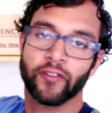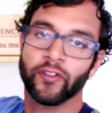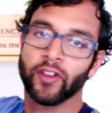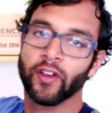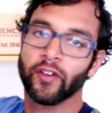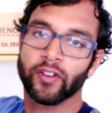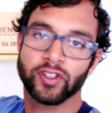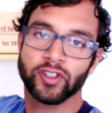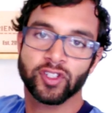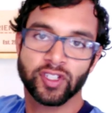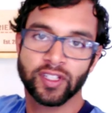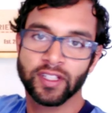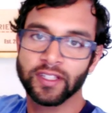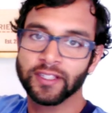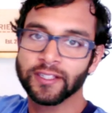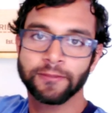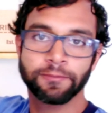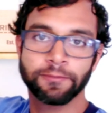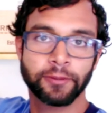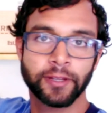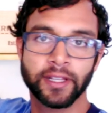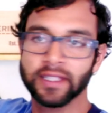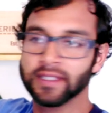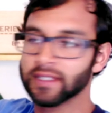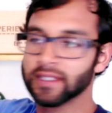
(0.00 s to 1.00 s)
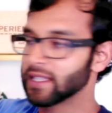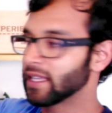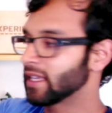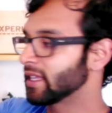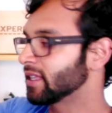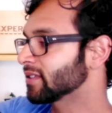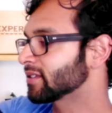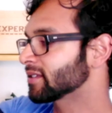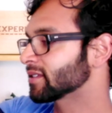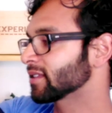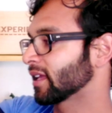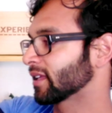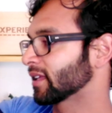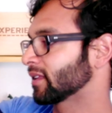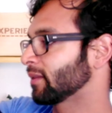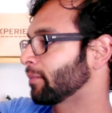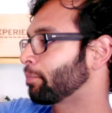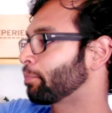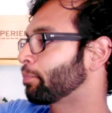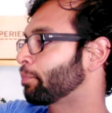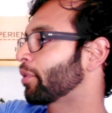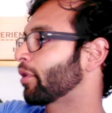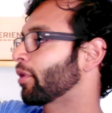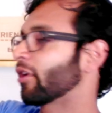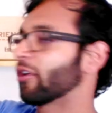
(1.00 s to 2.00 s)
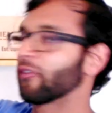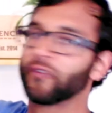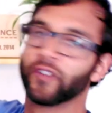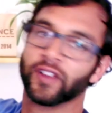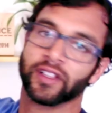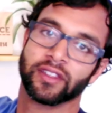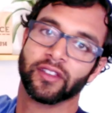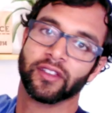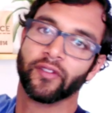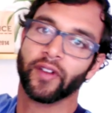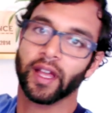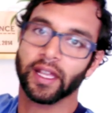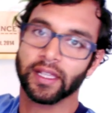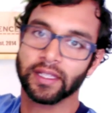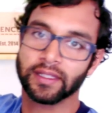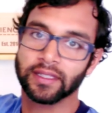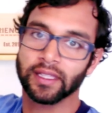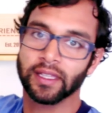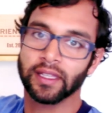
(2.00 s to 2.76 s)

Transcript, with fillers: If you have a shin splints, it is like the perfect device.